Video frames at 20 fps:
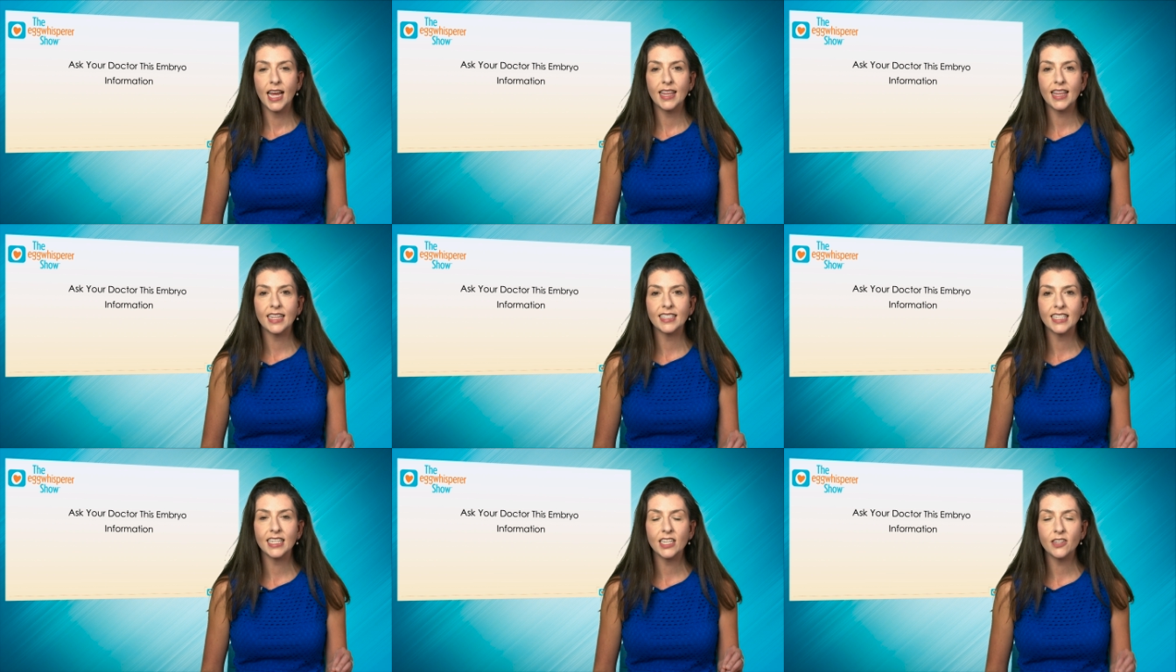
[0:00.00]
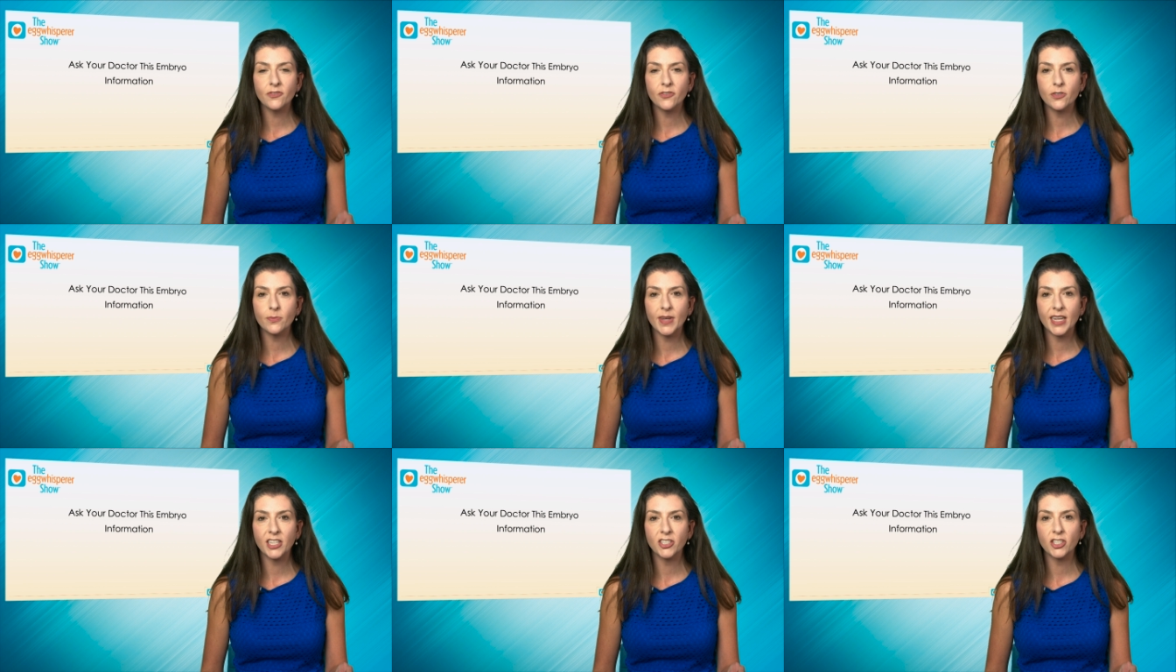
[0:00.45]
and that's
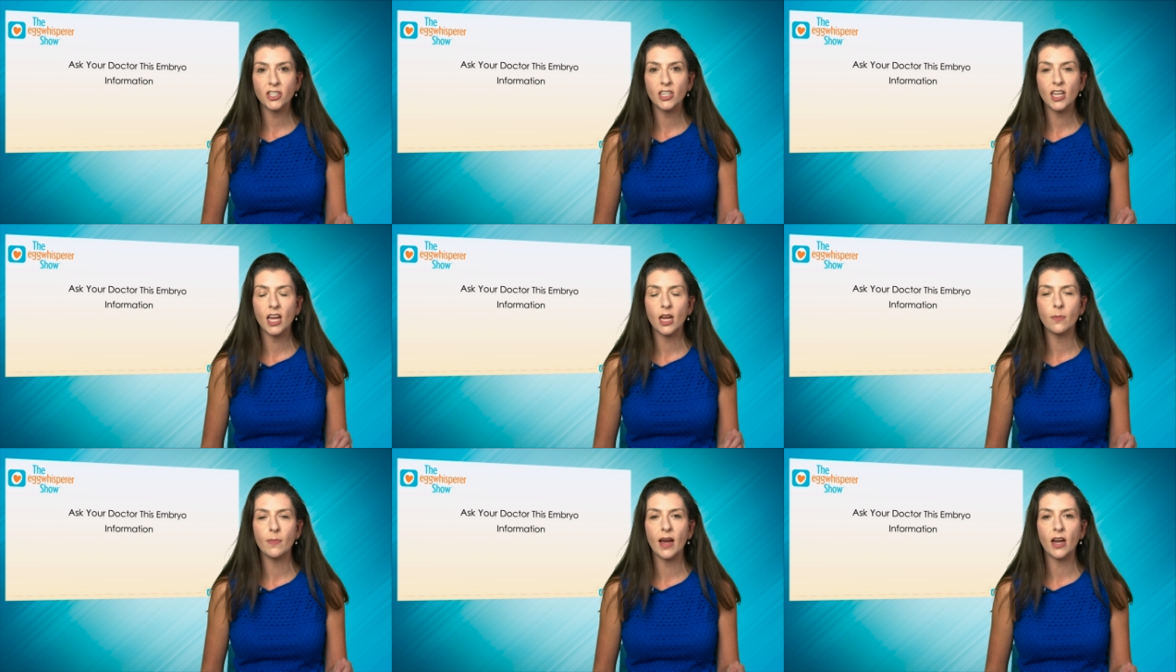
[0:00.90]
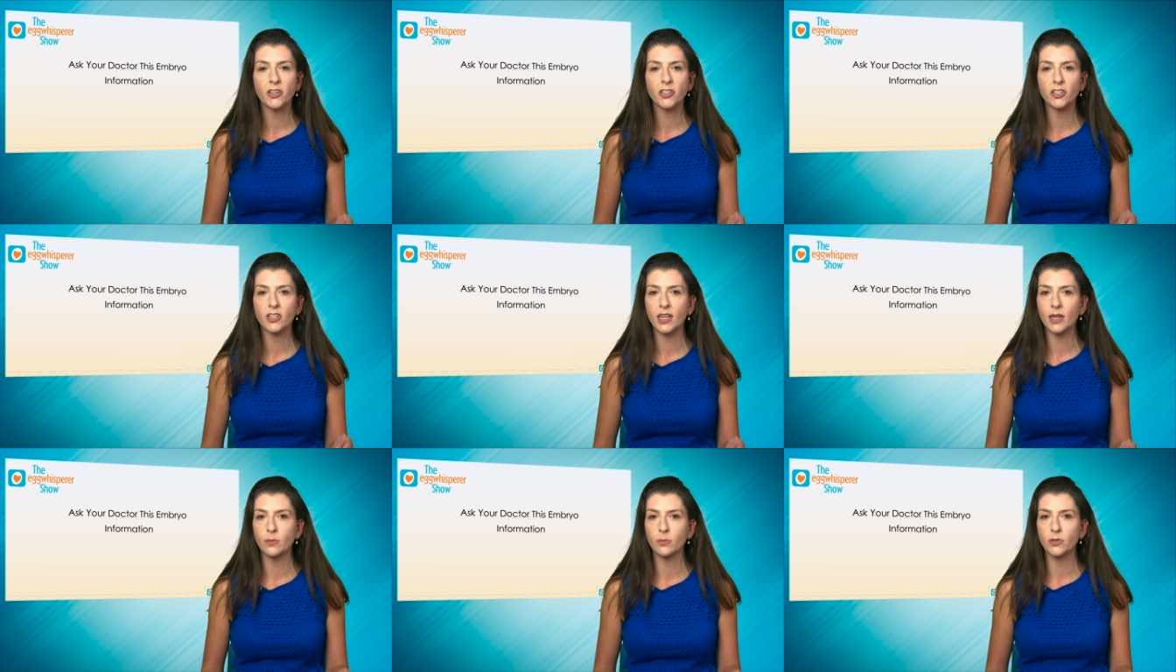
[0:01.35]
information about
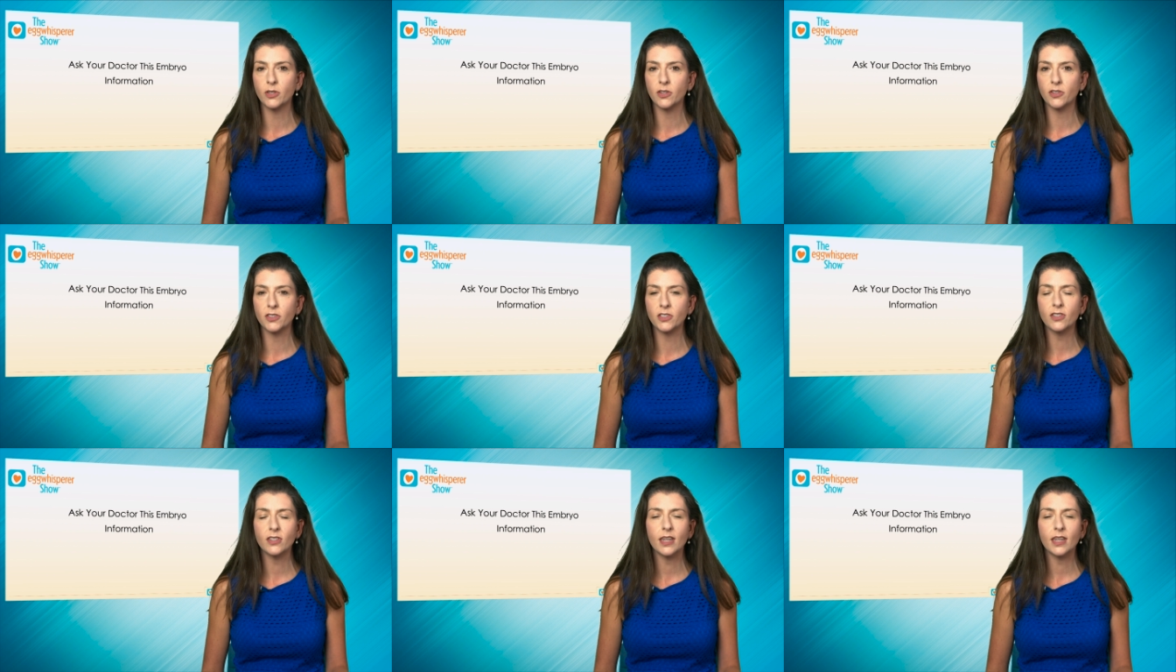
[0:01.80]
your embryos.